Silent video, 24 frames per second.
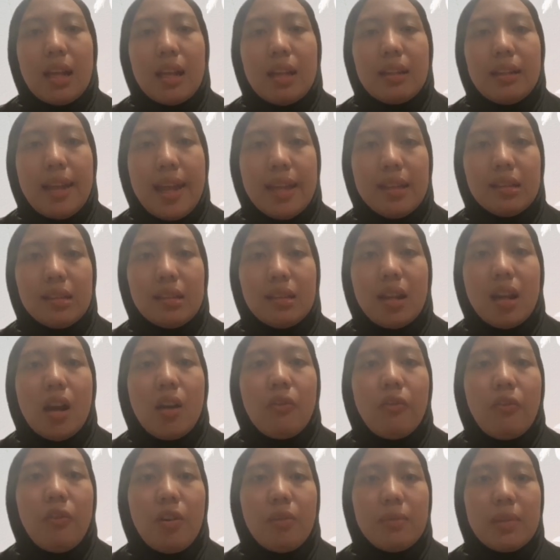Next,
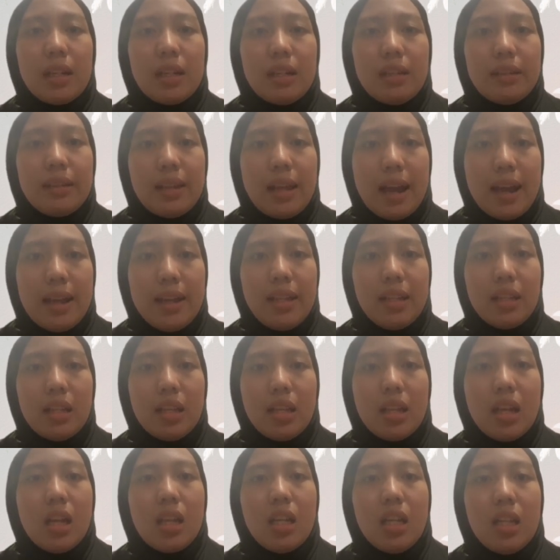formaldehyde.
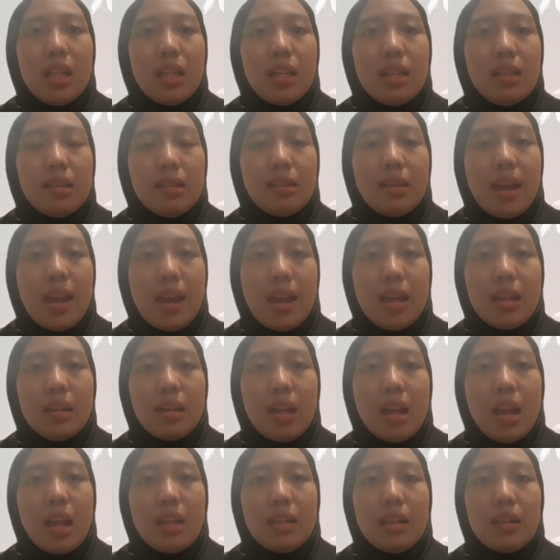It is an
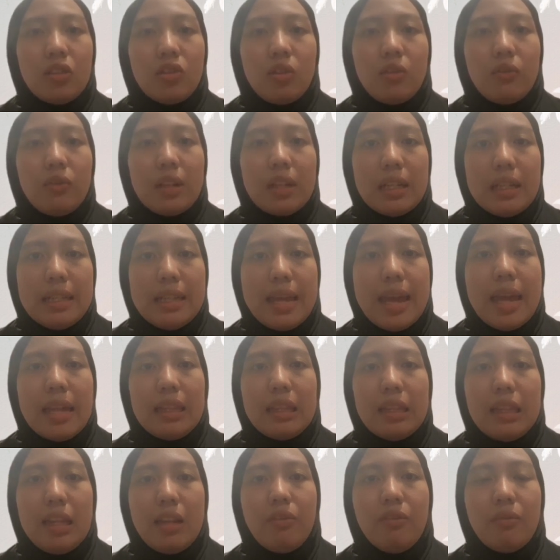electrophysically
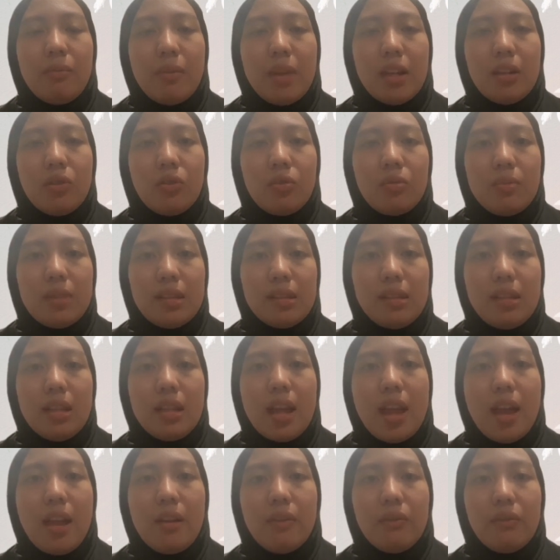active microbicide
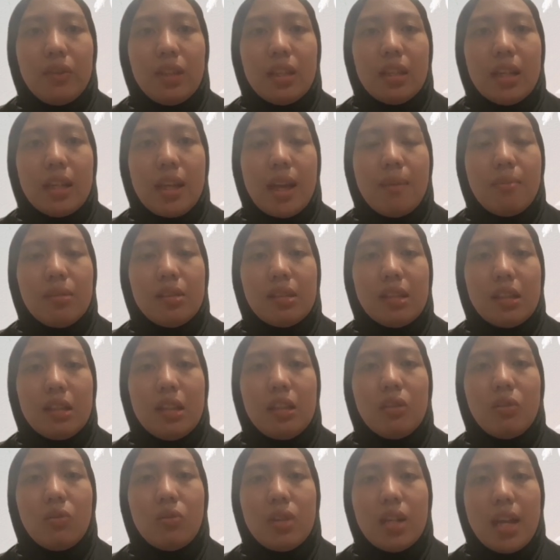having the capacity
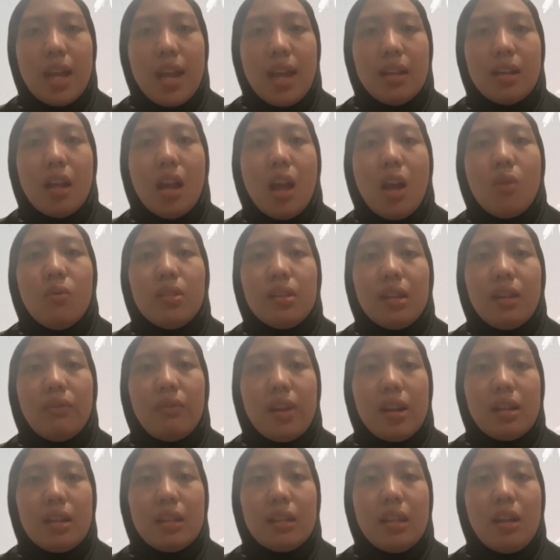to react with a
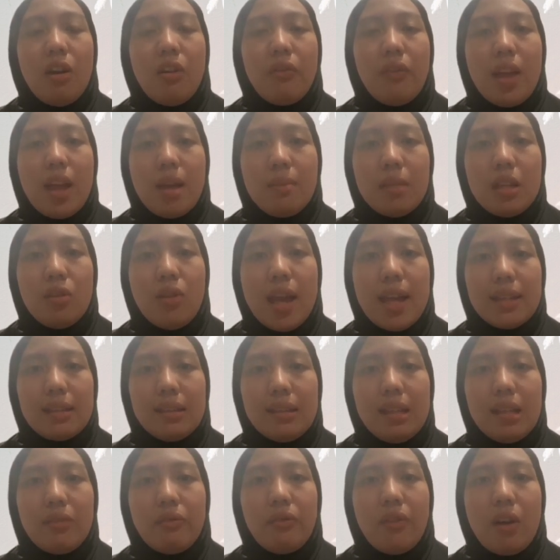variety of amino
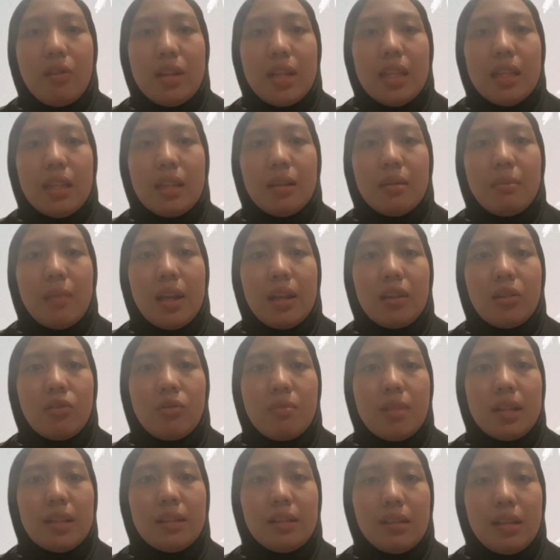acids found in the
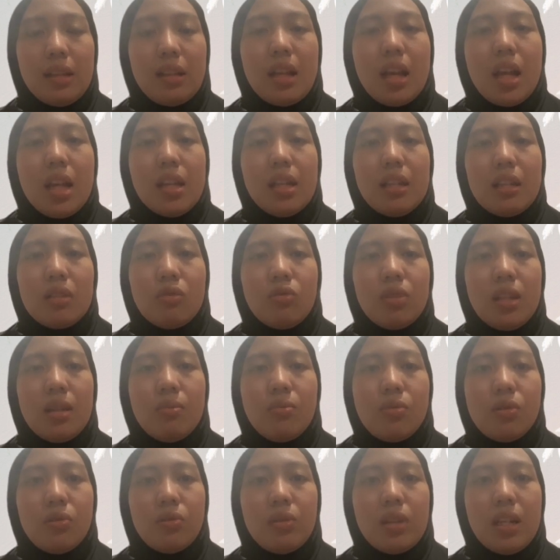microbial cell, including
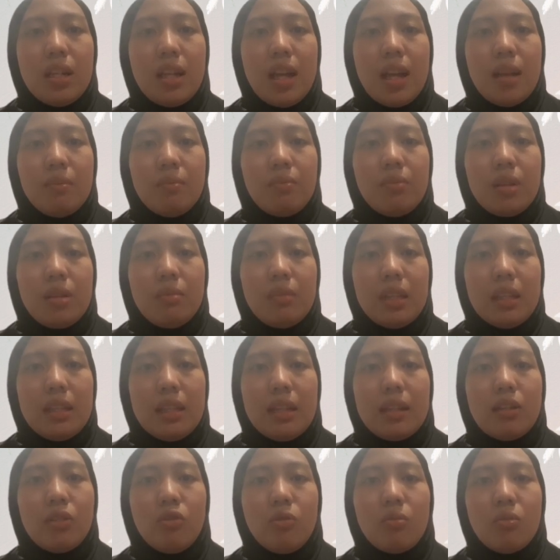purine and pyrimidine
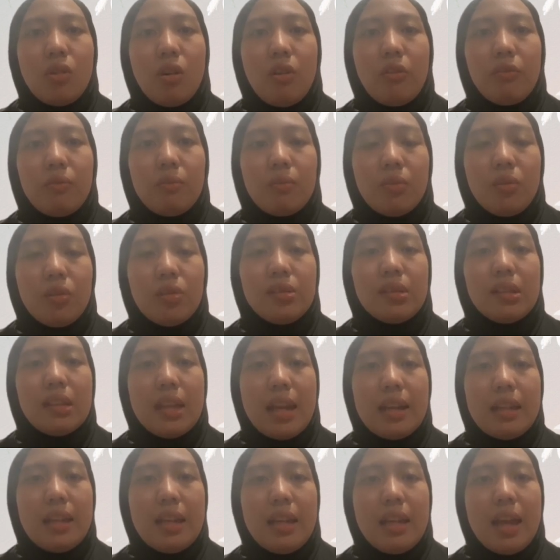group of both
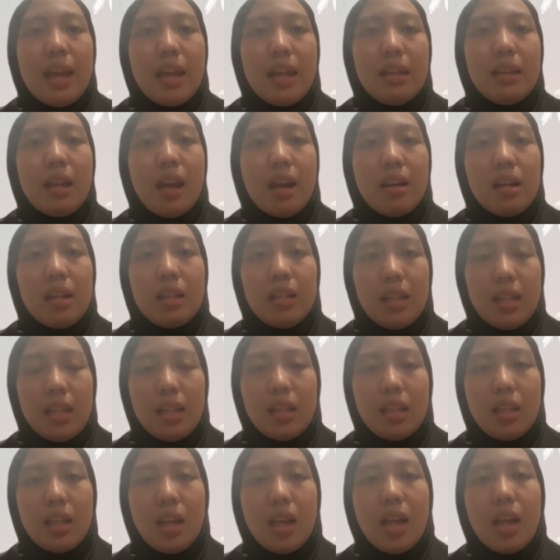DNA and RNA.
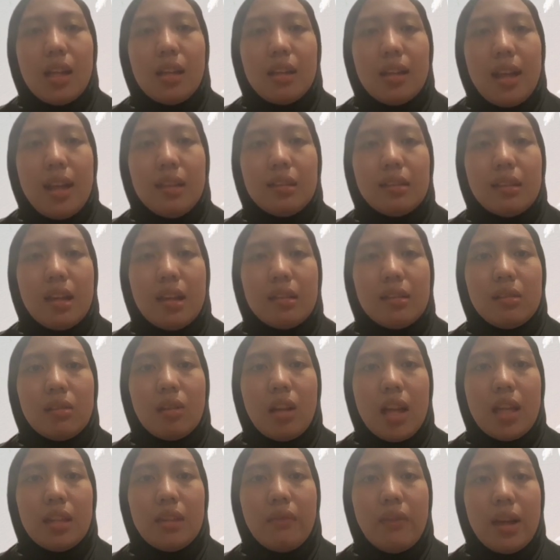Next, as an
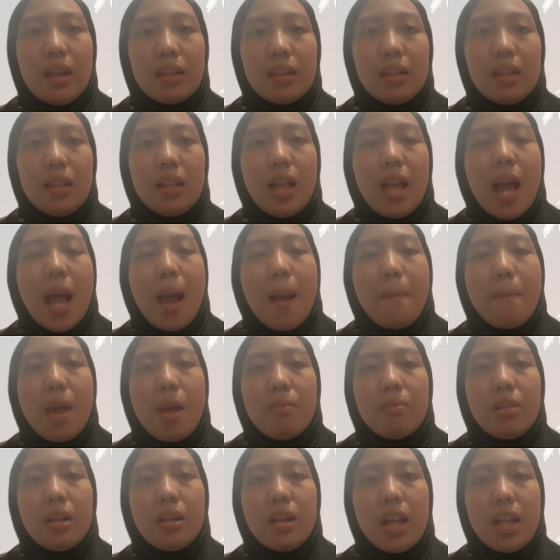antifungal,
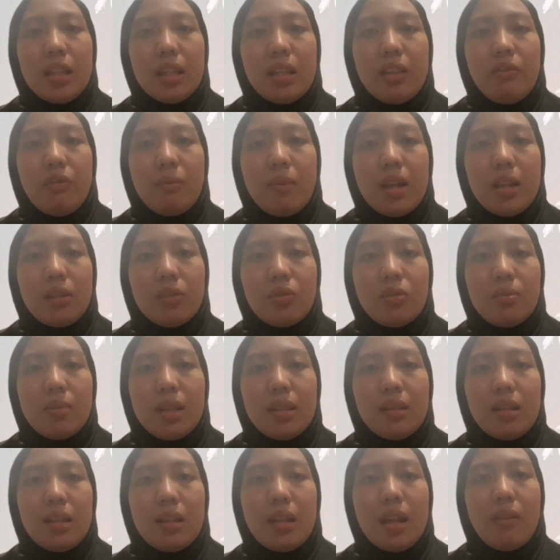membrane-active
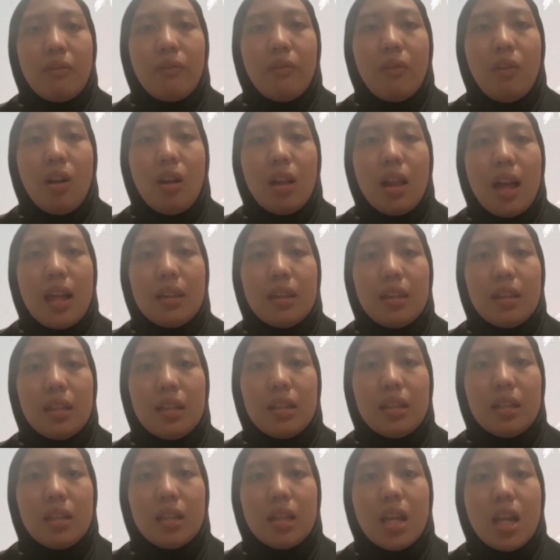microbicide that fall under
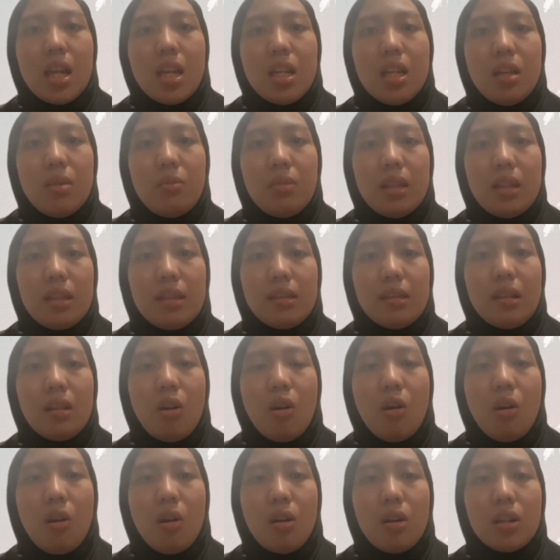the imidazole
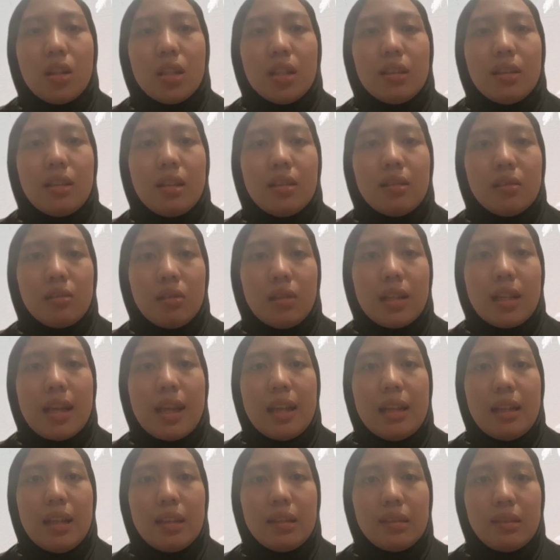or triazole
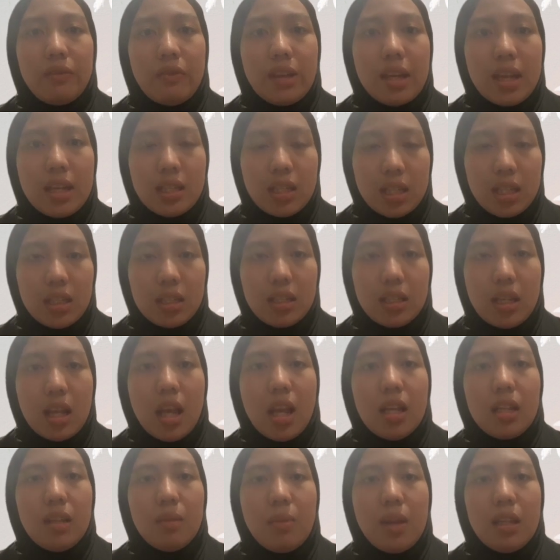classification,
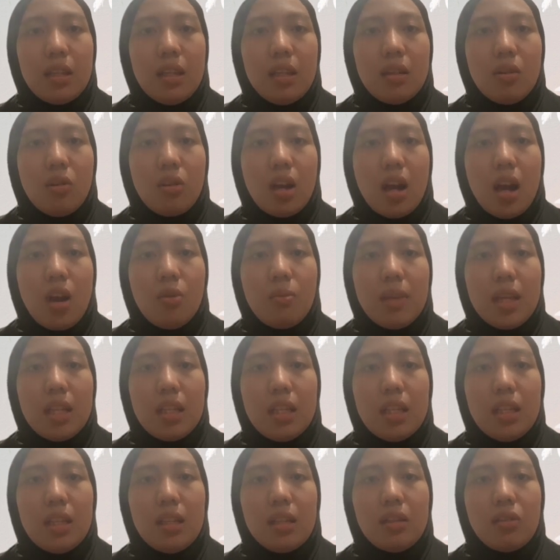depending on how many
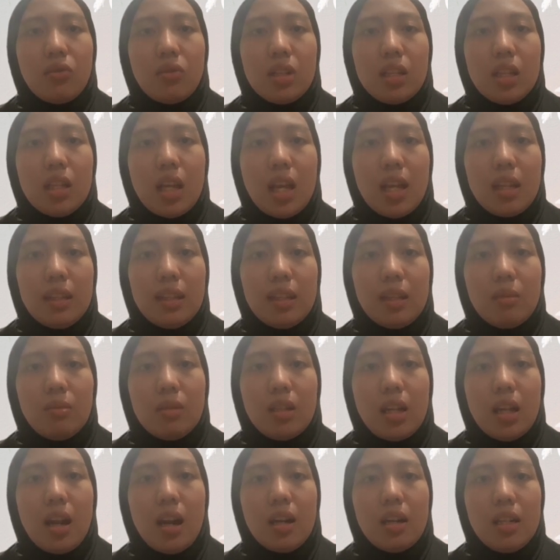nitrogen atoms
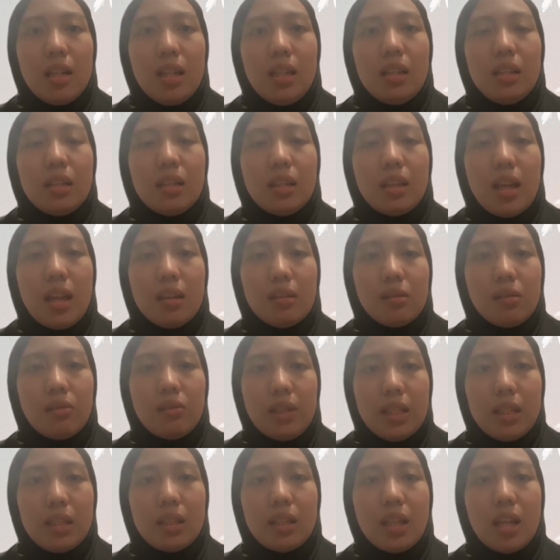there are in the azo
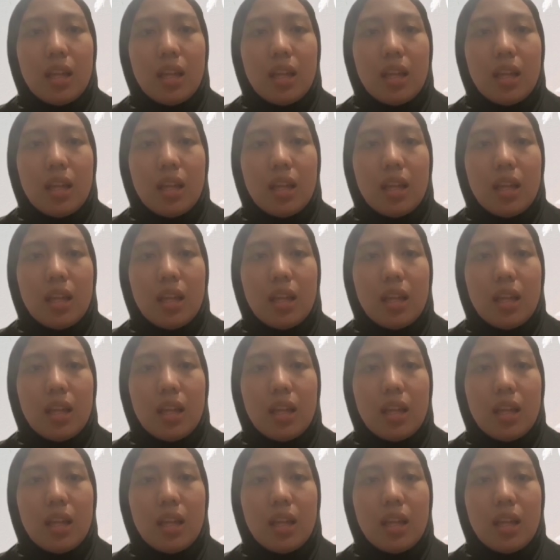ring.